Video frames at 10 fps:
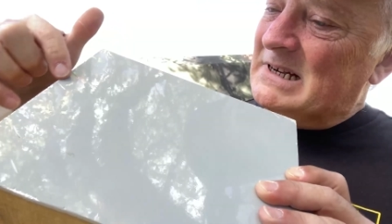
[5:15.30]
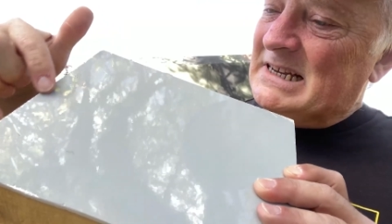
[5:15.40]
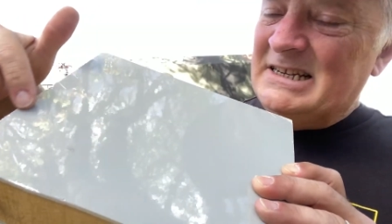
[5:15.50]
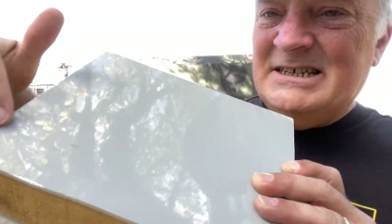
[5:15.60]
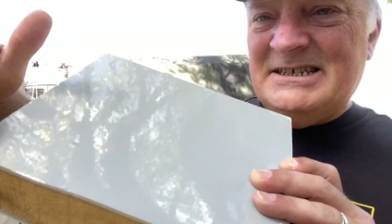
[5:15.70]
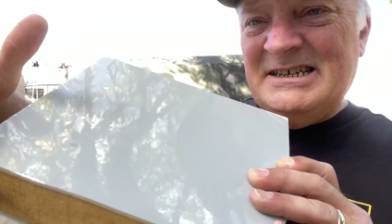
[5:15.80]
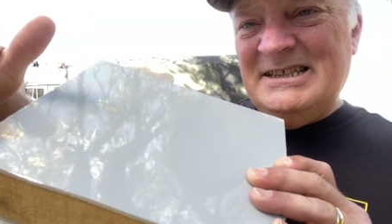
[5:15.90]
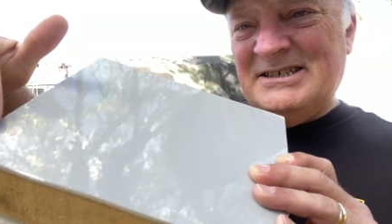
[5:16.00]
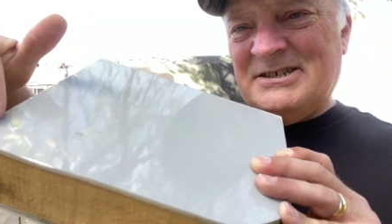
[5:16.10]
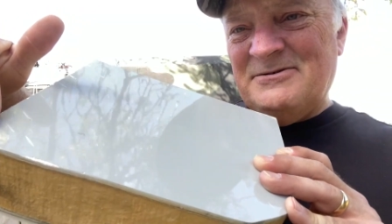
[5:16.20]
Can you
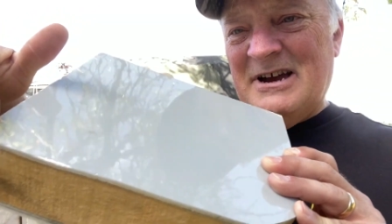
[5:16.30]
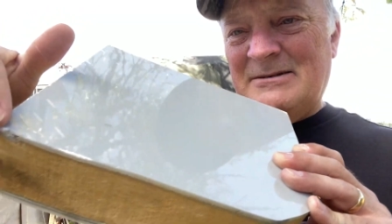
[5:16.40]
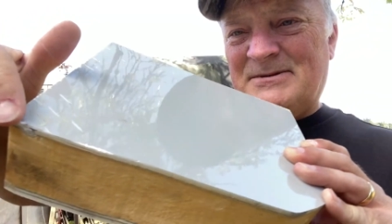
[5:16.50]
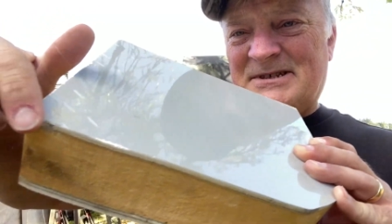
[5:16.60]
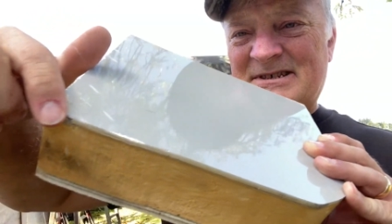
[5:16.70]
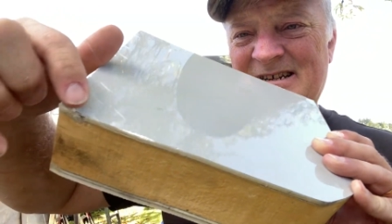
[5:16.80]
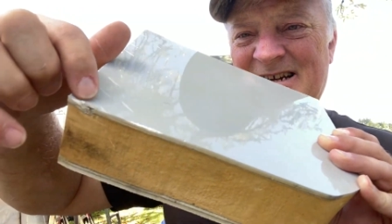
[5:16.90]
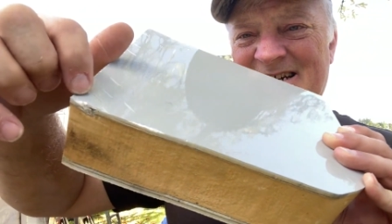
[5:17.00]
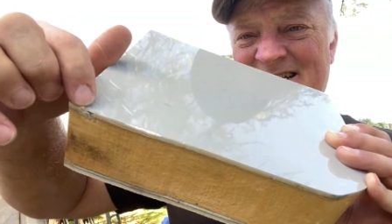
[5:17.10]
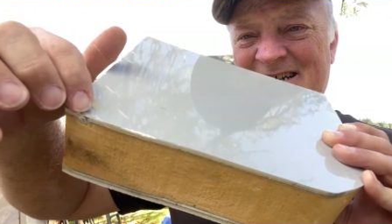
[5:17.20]
see the scrapes?
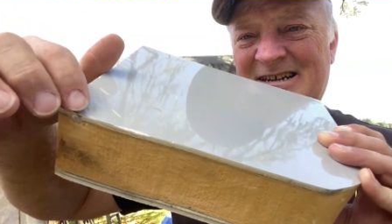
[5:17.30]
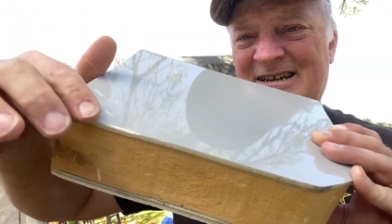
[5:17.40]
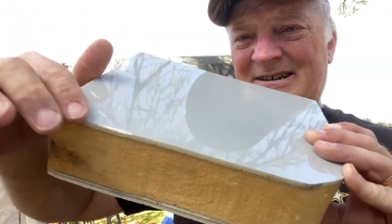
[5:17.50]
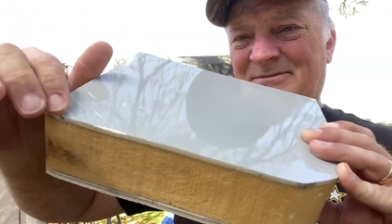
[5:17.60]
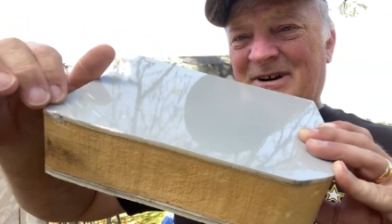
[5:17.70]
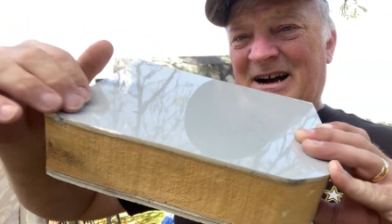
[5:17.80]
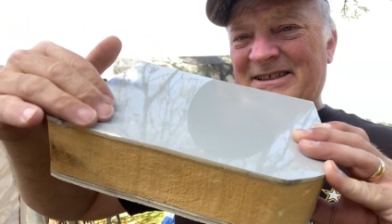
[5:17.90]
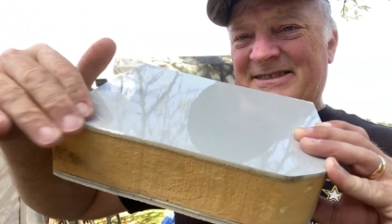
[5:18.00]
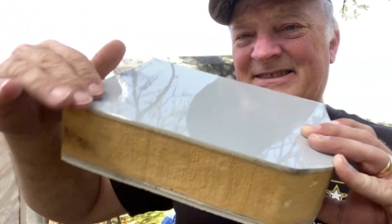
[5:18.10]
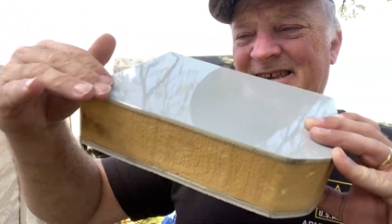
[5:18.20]
Um,
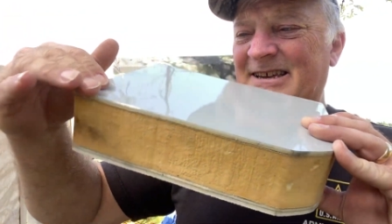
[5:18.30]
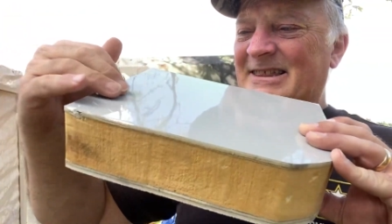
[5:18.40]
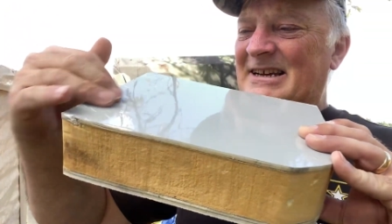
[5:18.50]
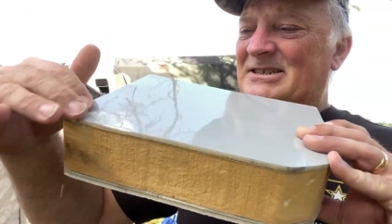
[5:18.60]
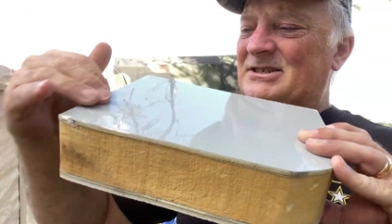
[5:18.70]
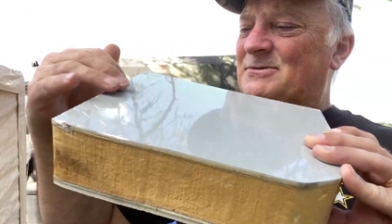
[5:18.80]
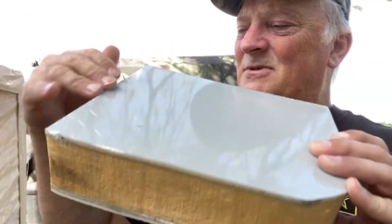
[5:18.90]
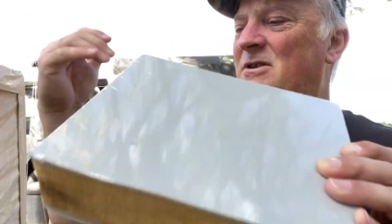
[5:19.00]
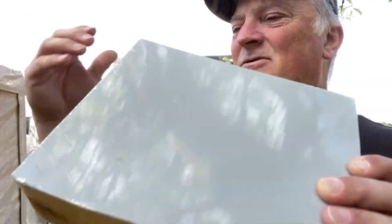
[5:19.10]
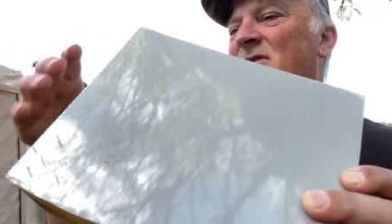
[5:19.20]
I think that's just road